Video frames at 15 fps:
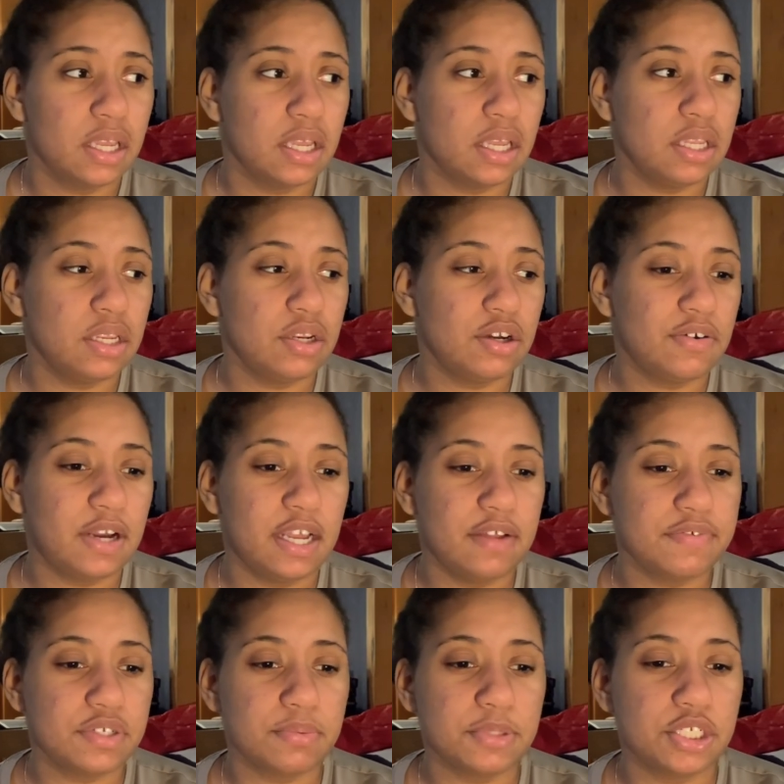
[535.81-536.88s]
and you know, I
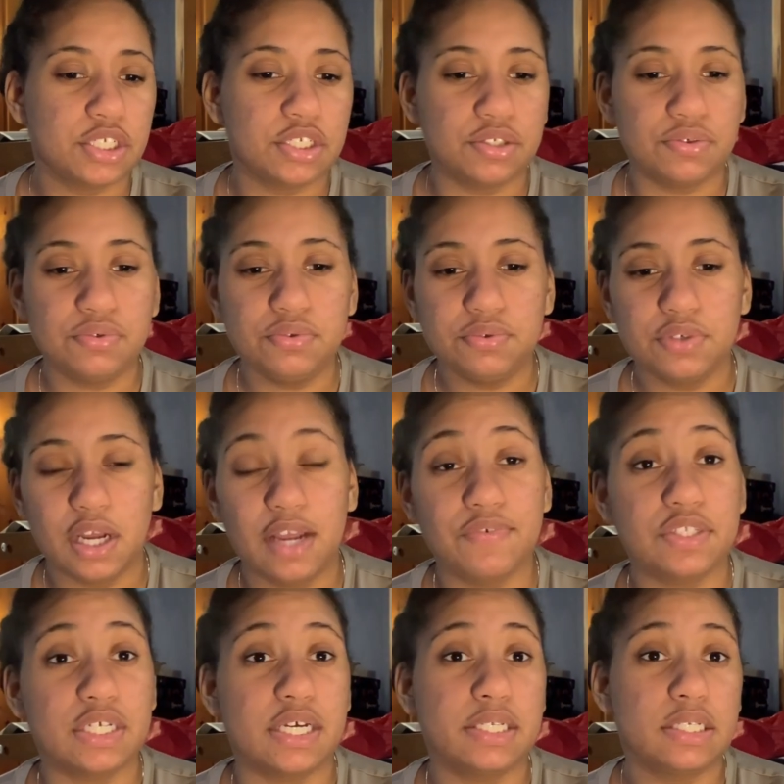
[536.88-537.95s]
have so much to do. I have
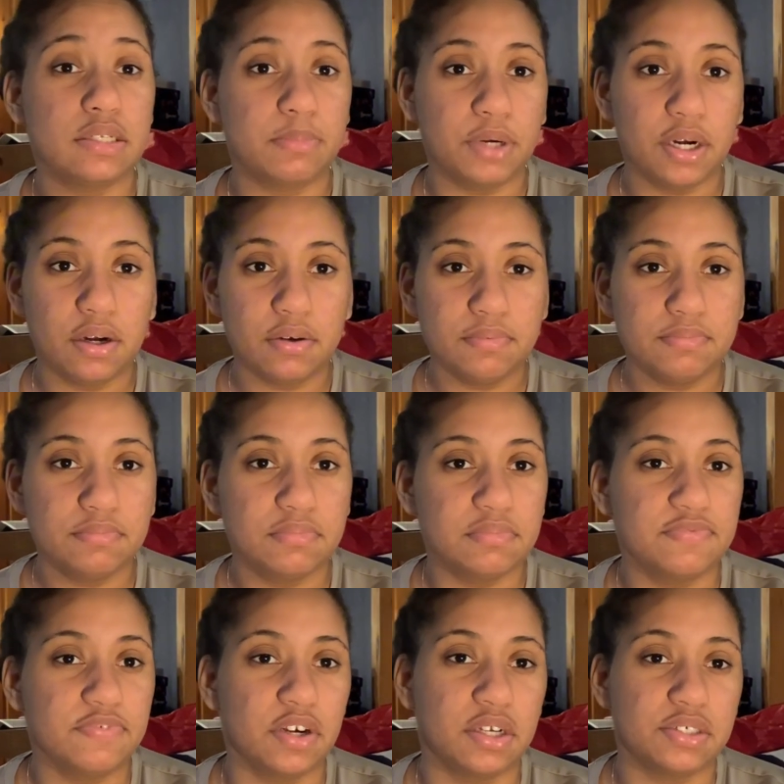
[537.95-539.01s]
a test tomorrow
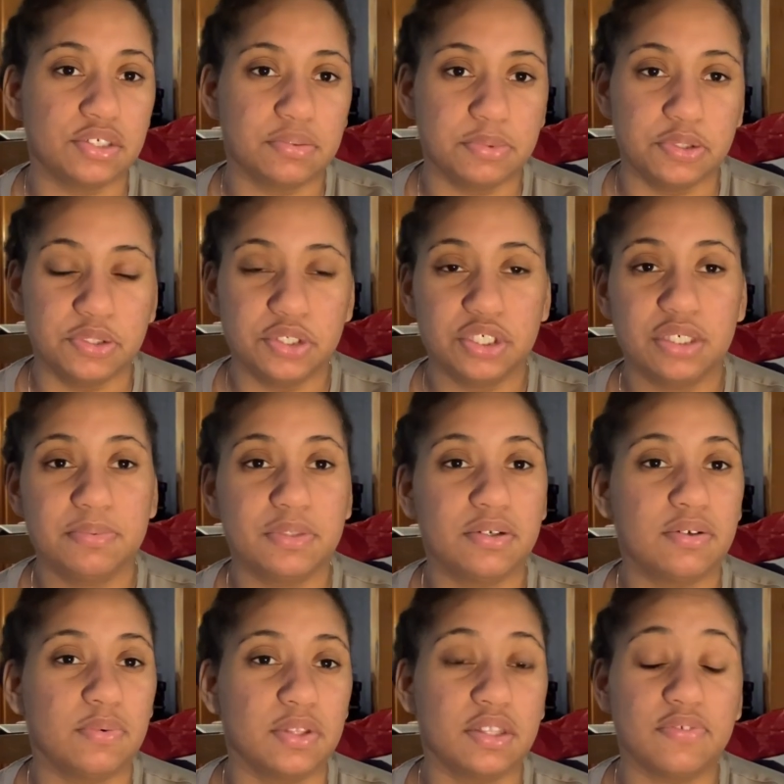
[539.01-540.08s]
for entrepreneurship. Don't
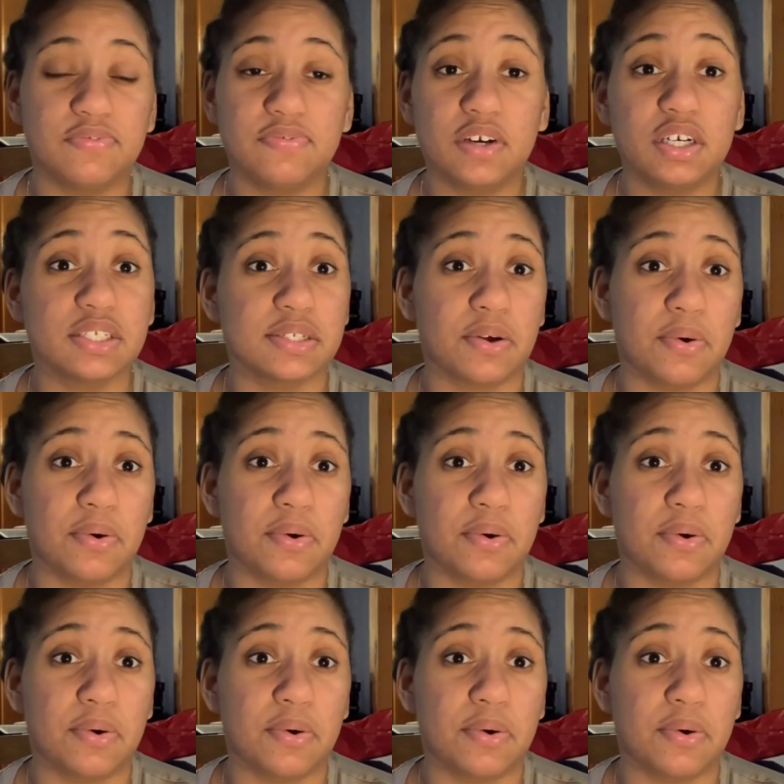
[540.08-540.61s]
know what the fuck is